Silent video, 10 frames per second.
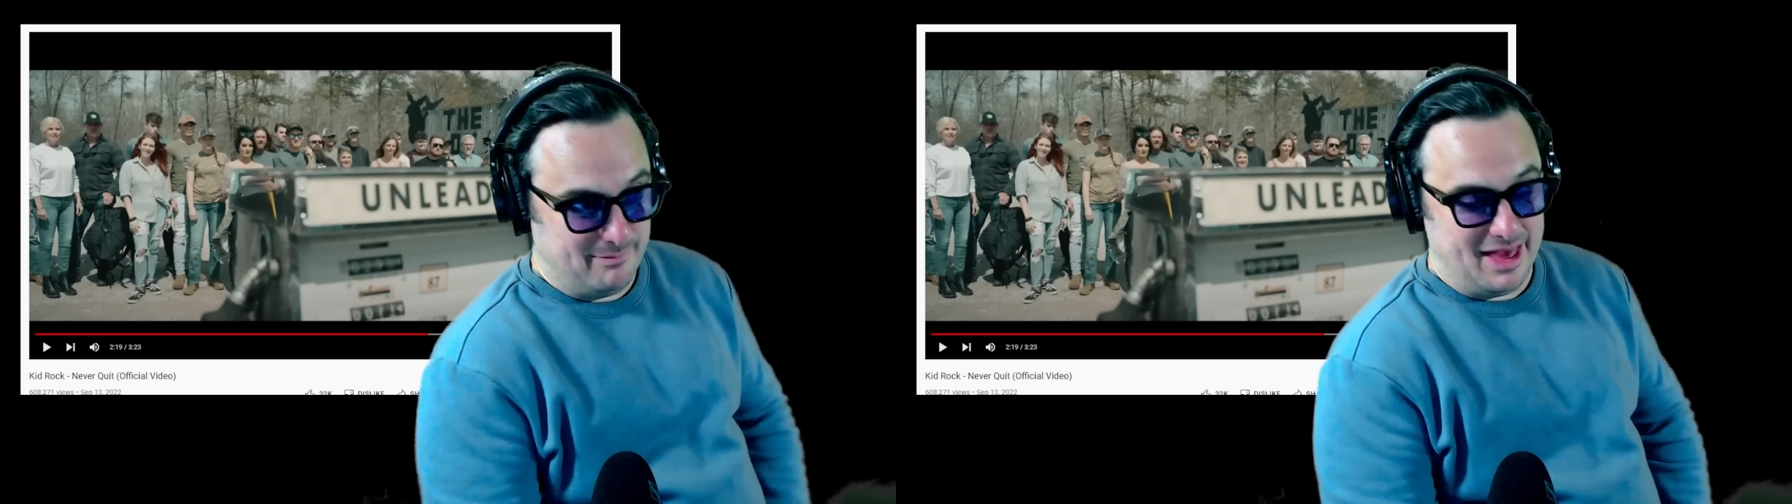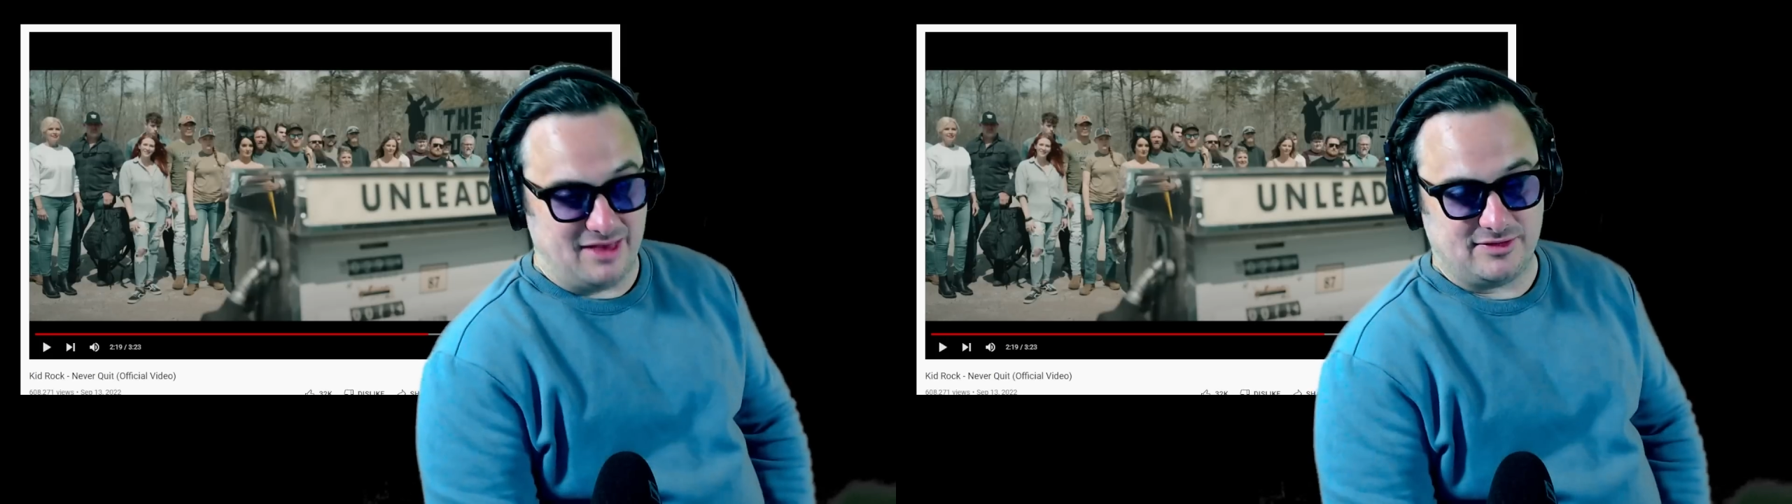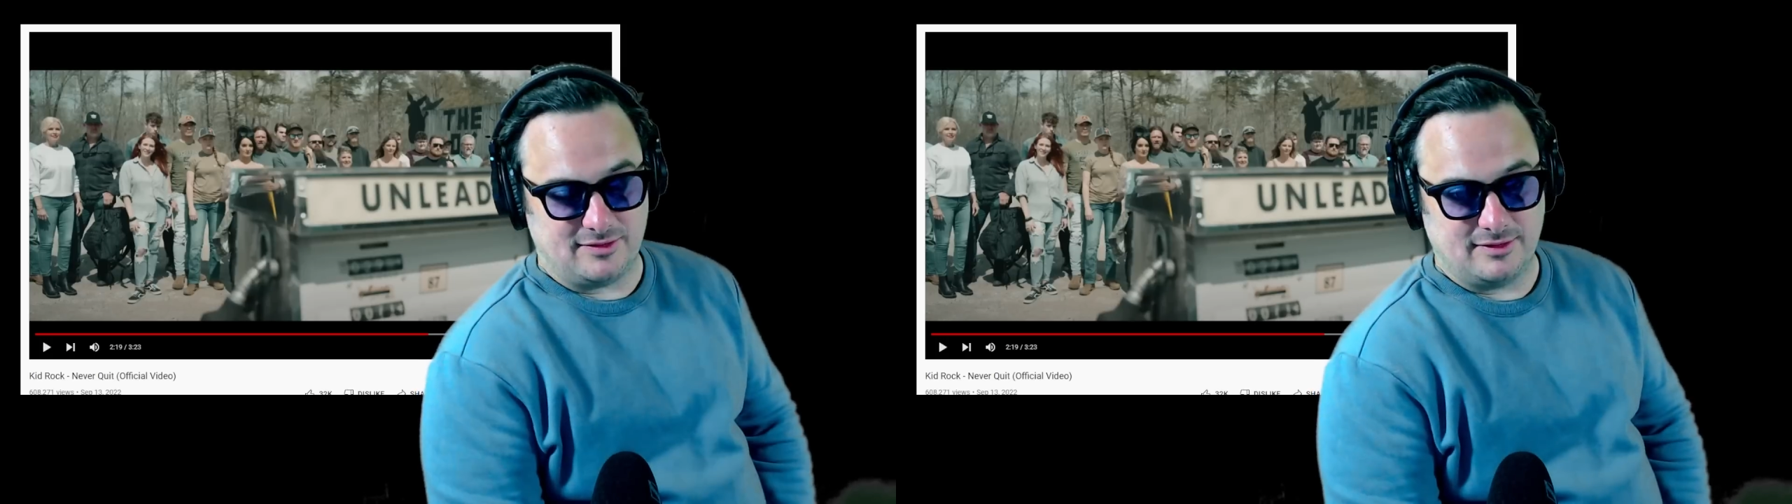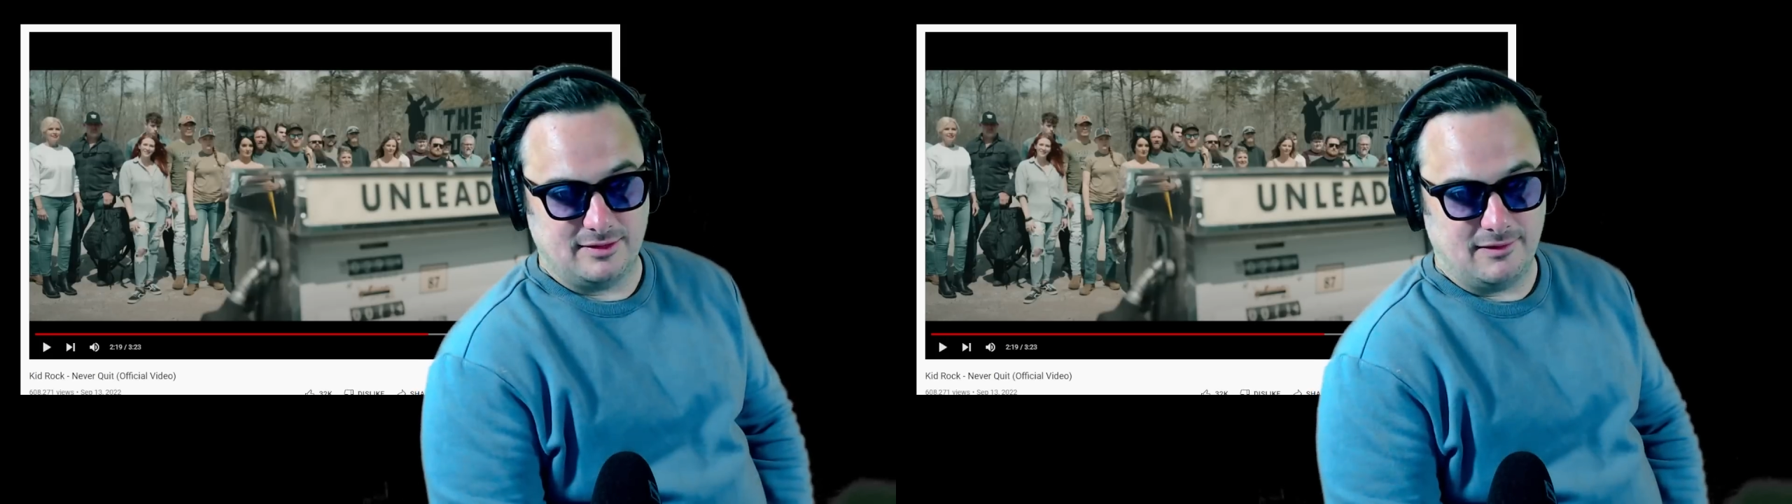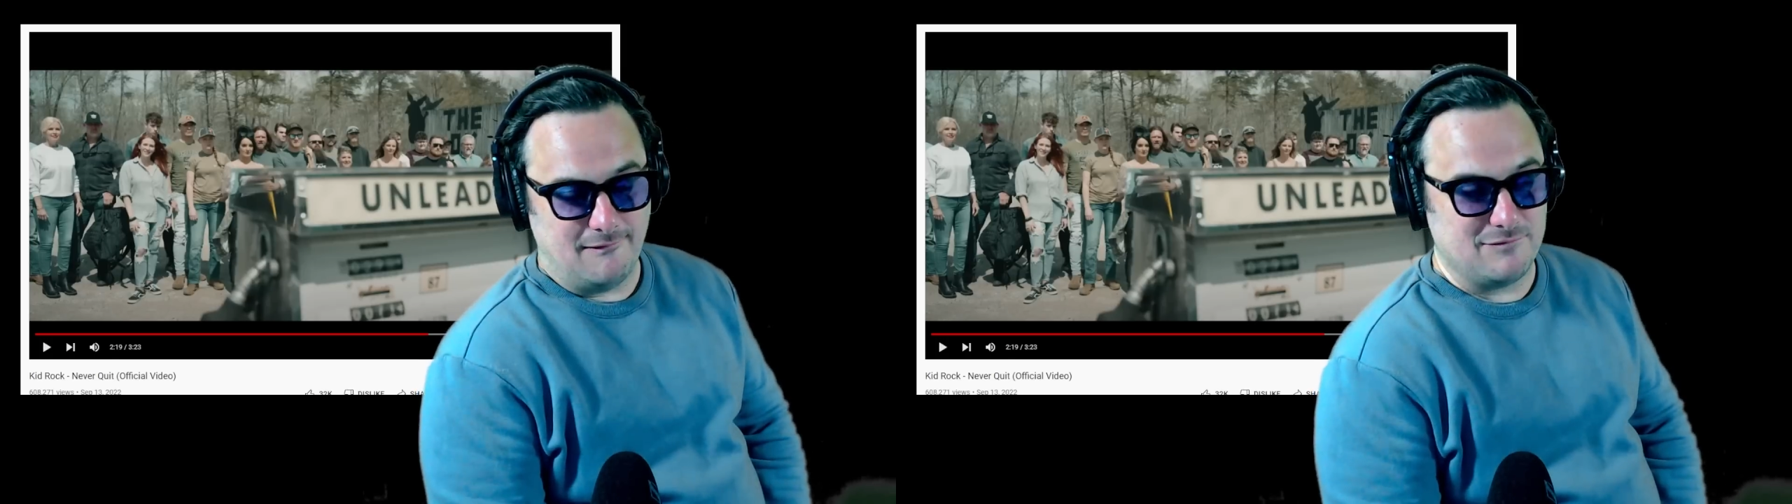mess
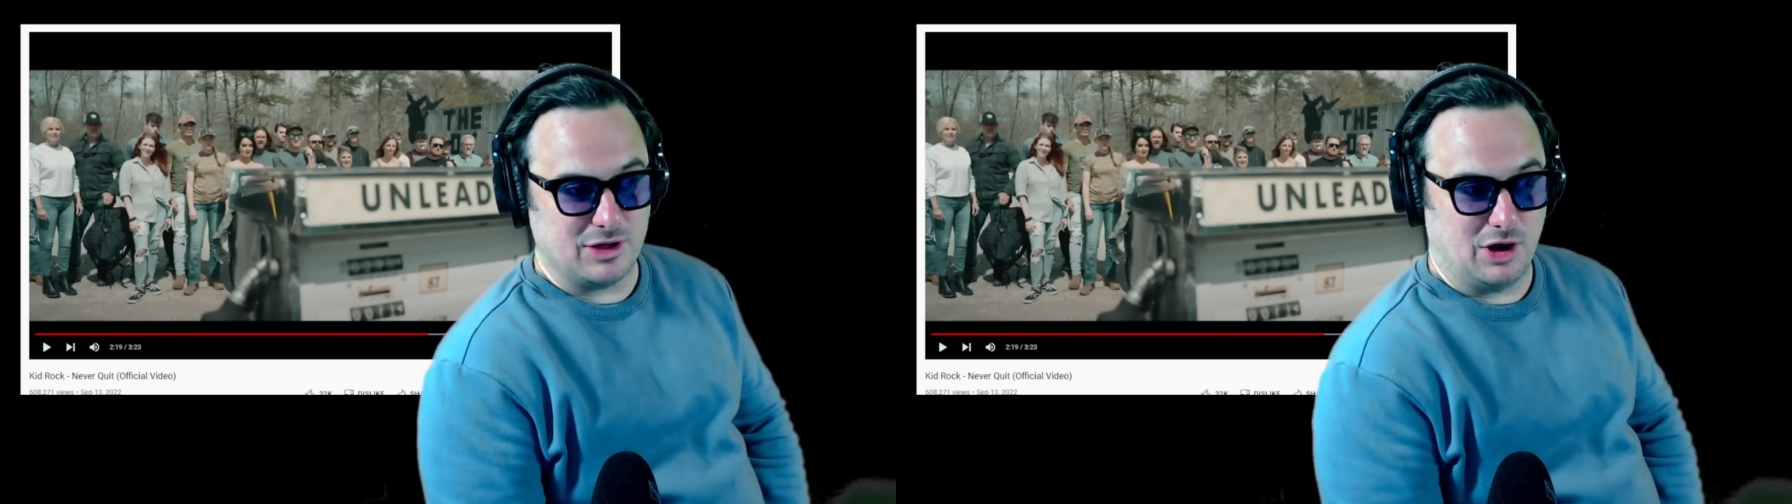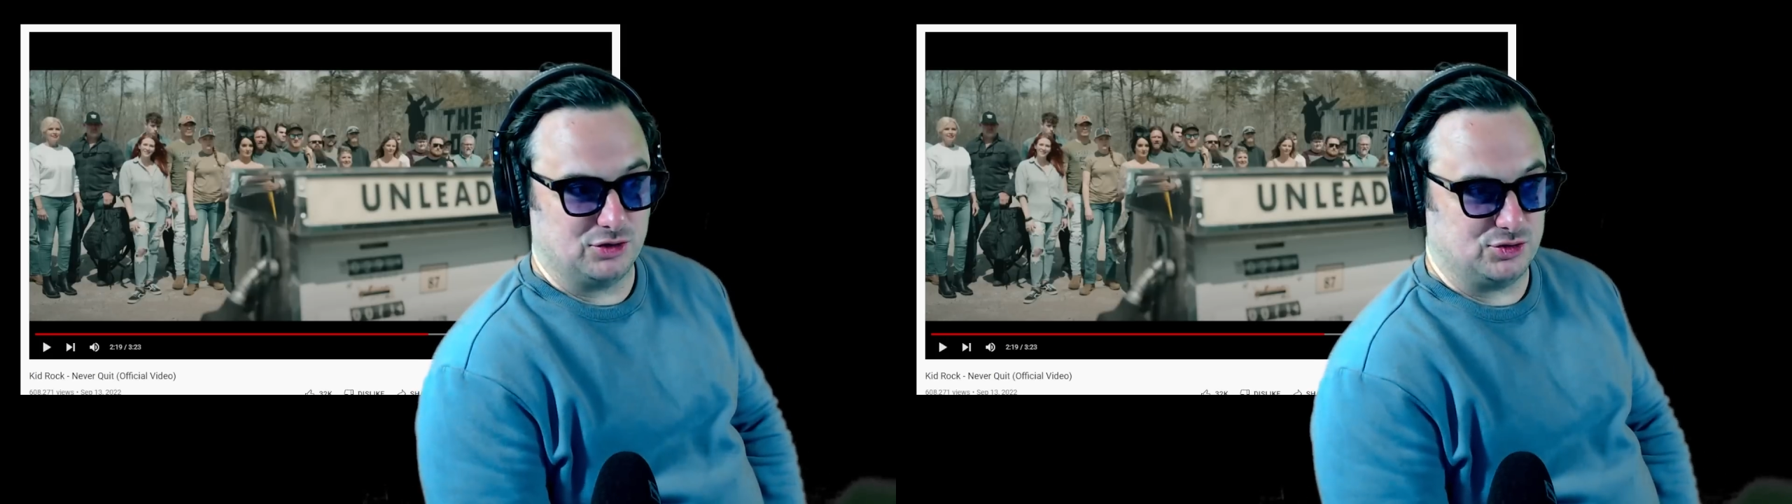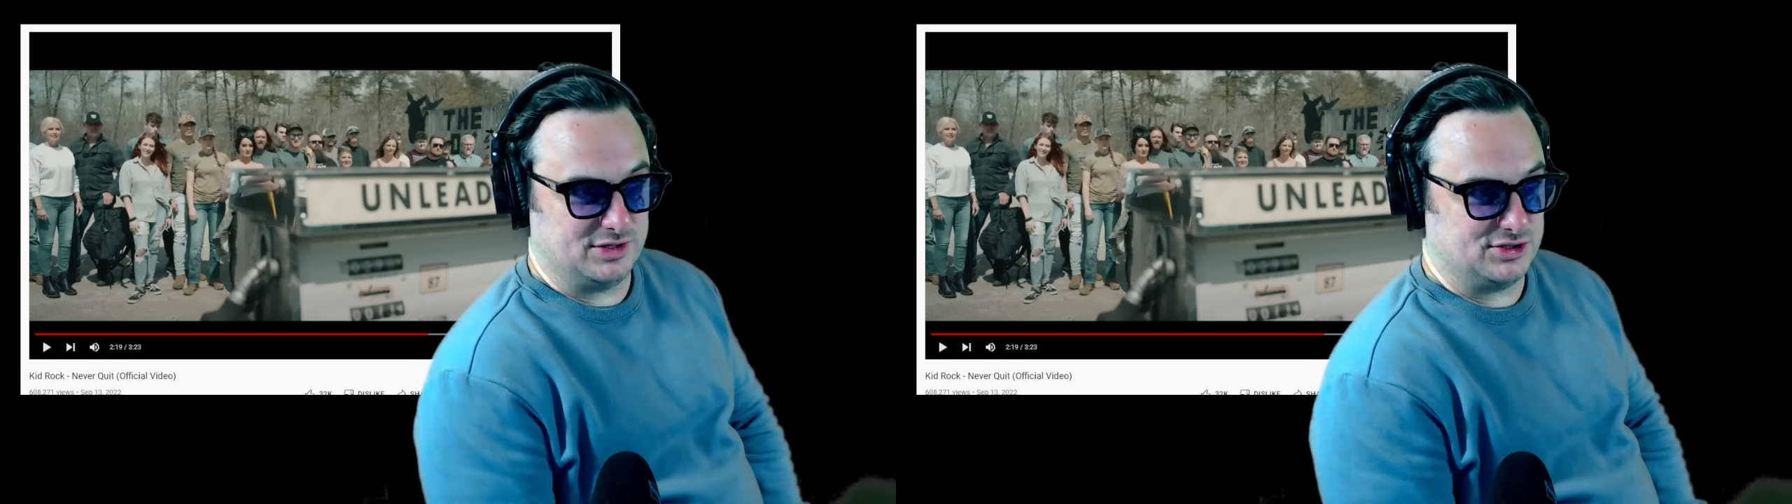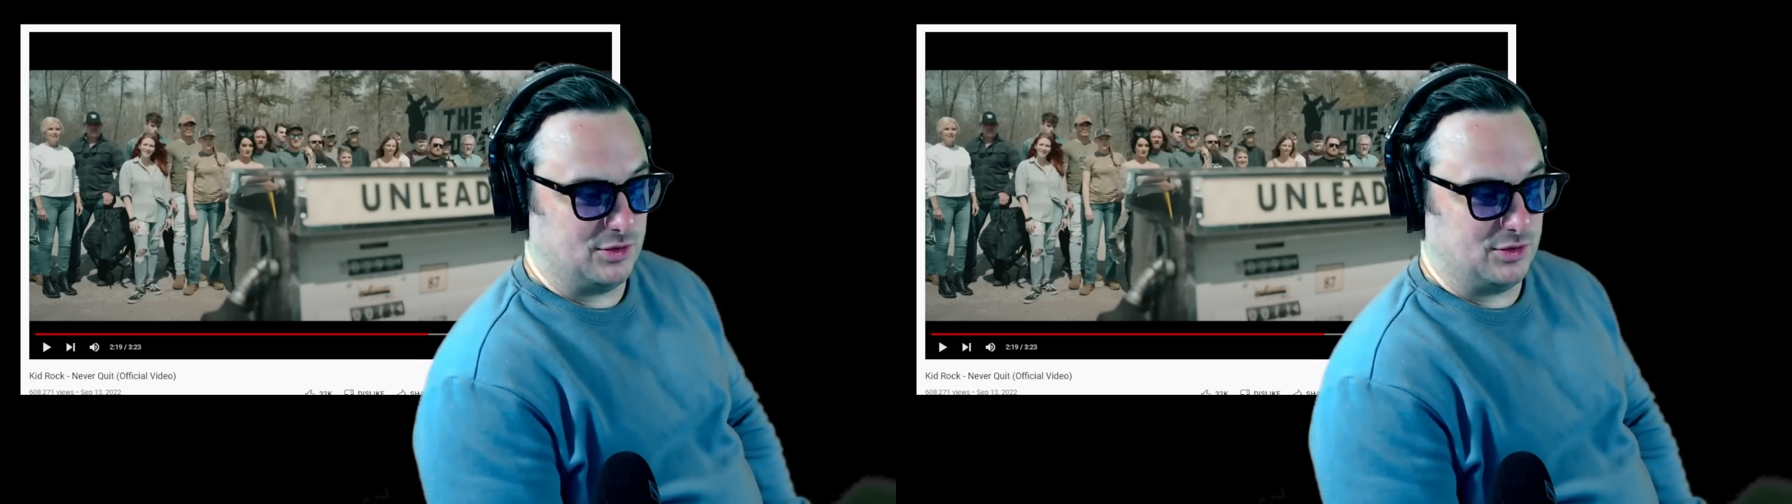of the country